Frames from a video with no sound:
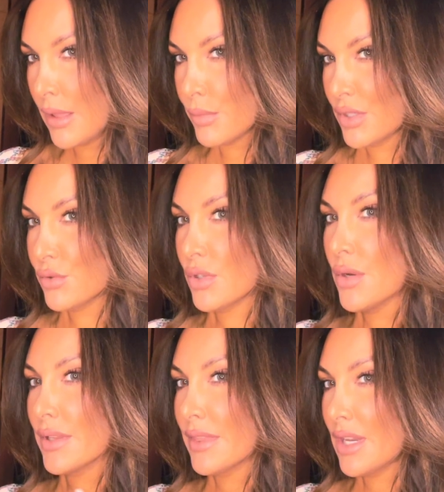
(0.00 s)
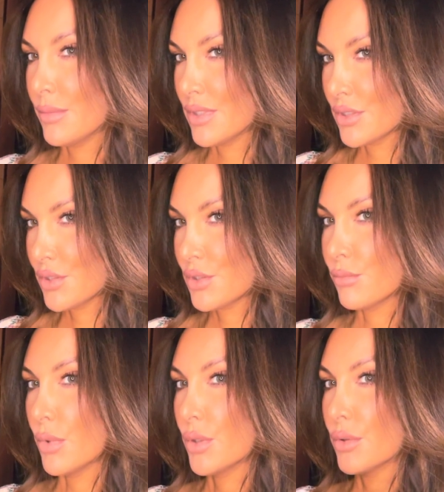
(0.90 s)
by drawing that much
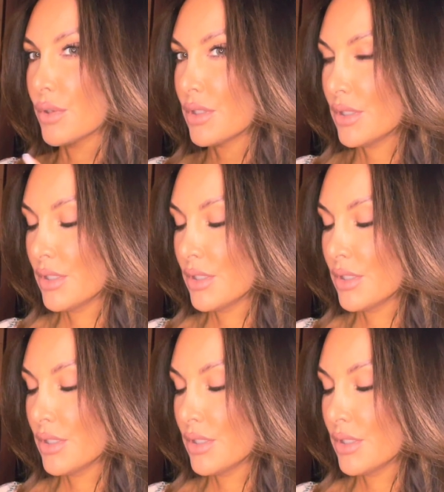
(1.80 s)
smoke,